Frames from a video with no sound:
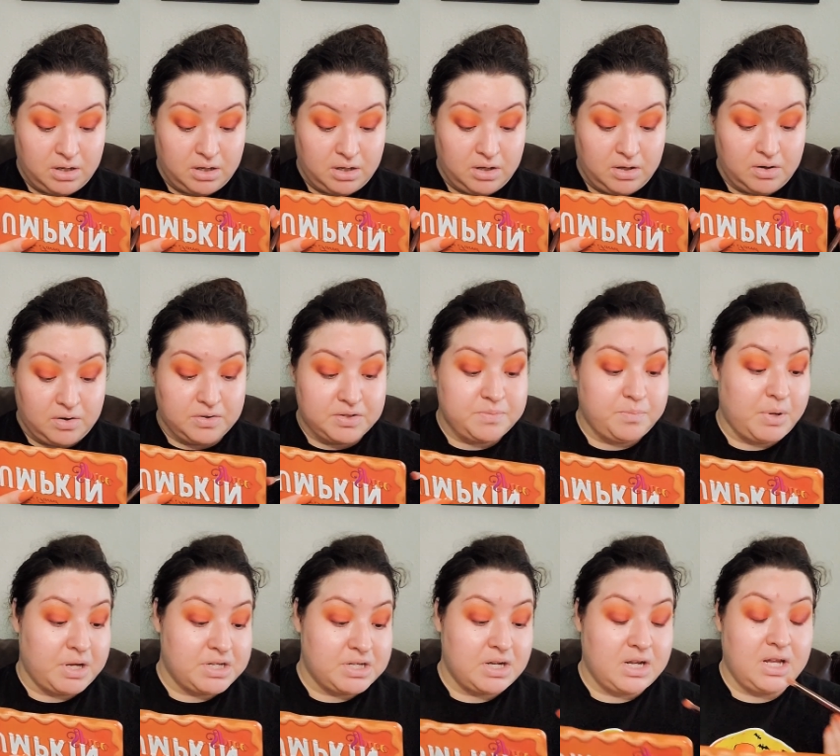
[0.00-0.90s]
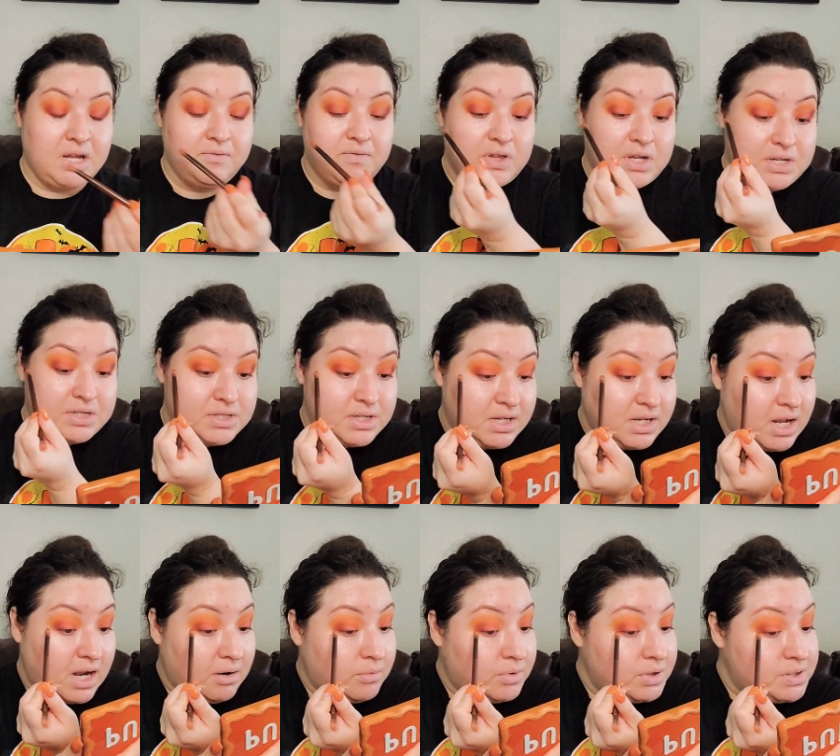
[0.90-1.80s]
you know especially if there's a
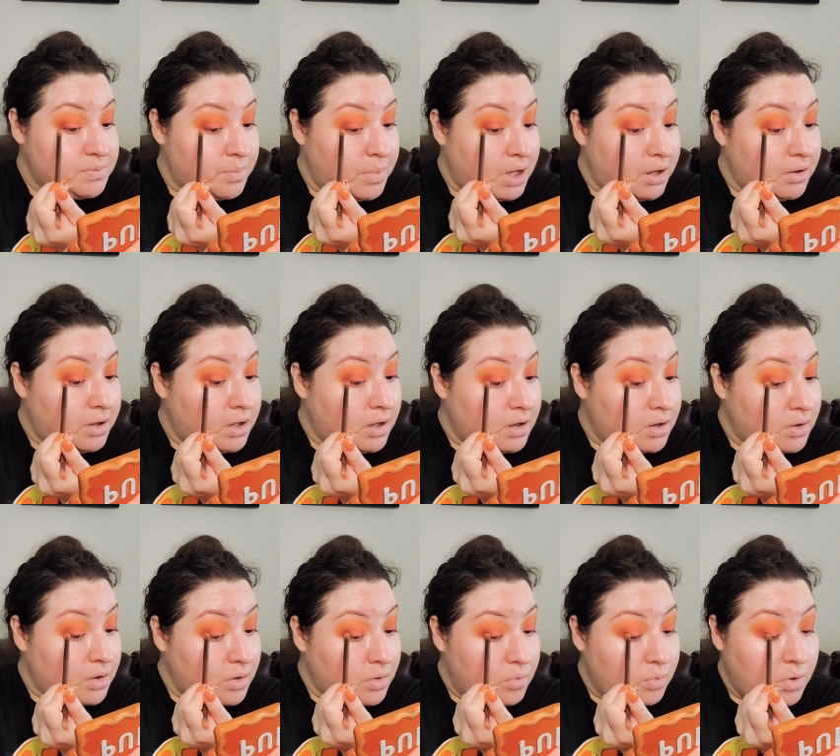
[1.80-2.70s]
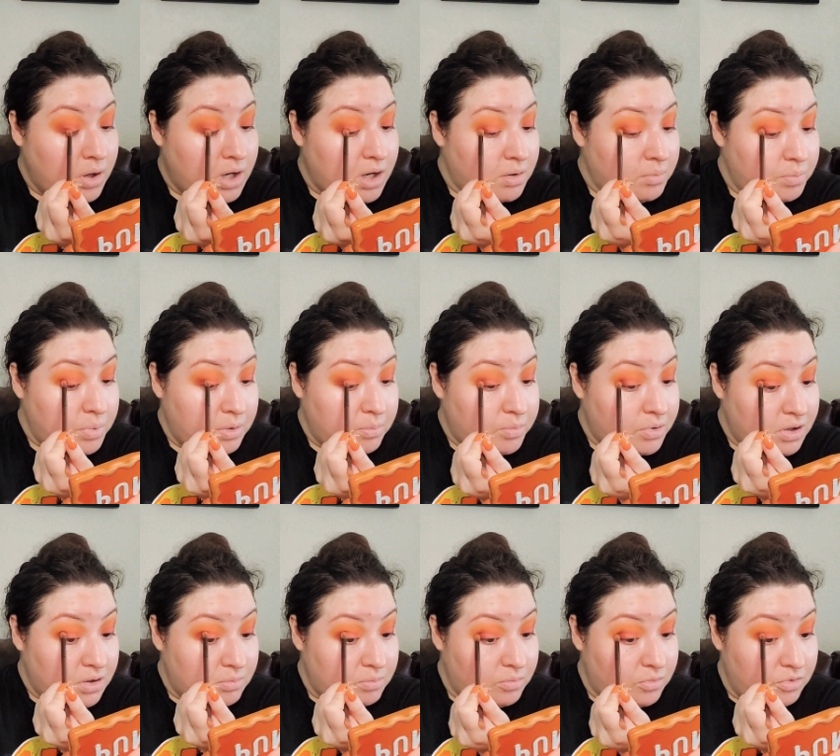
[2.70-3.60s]
language barrier where people
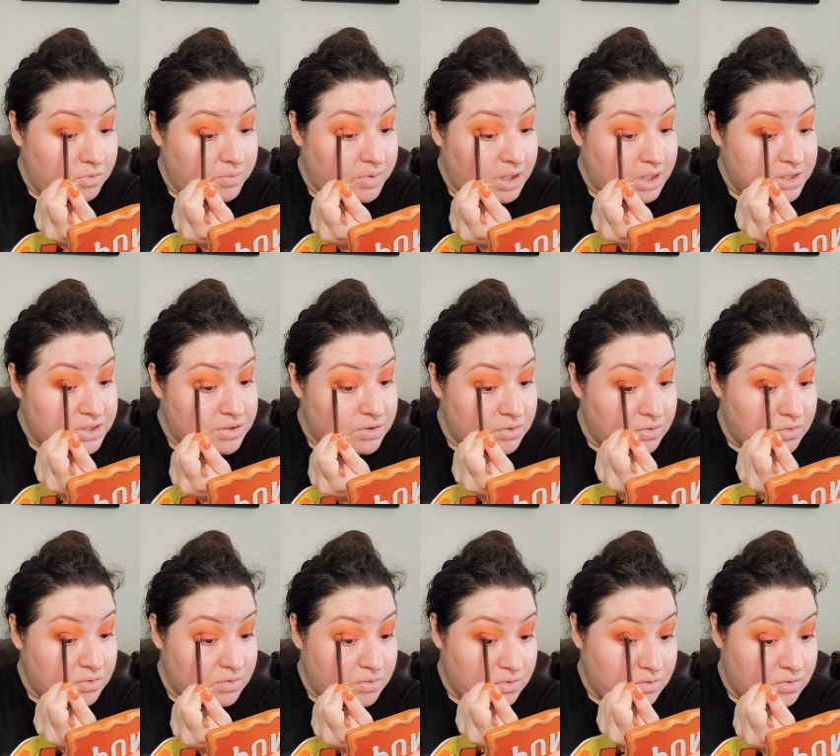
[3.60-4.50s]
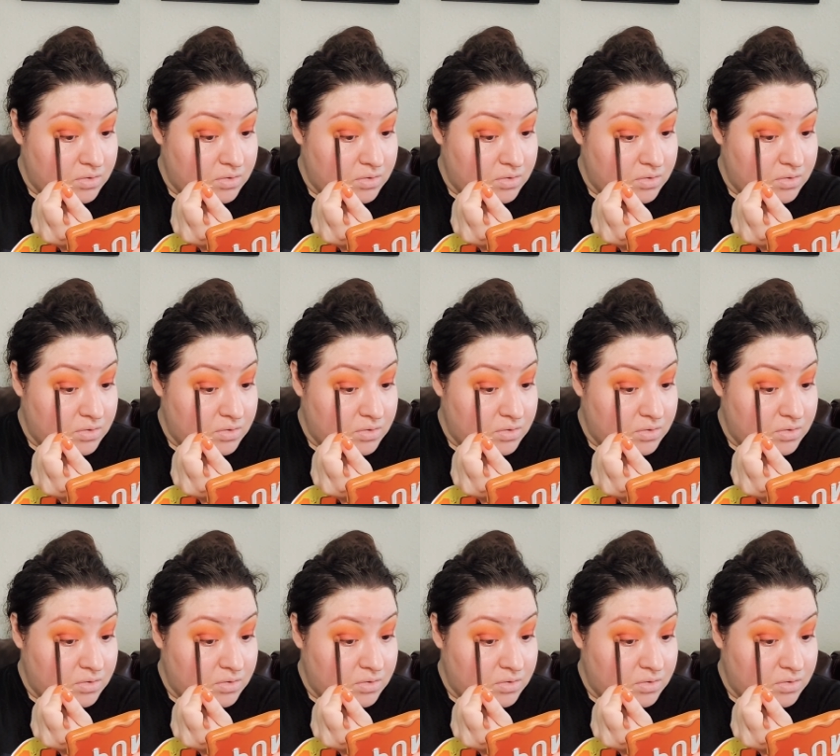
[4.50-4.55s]
are moving to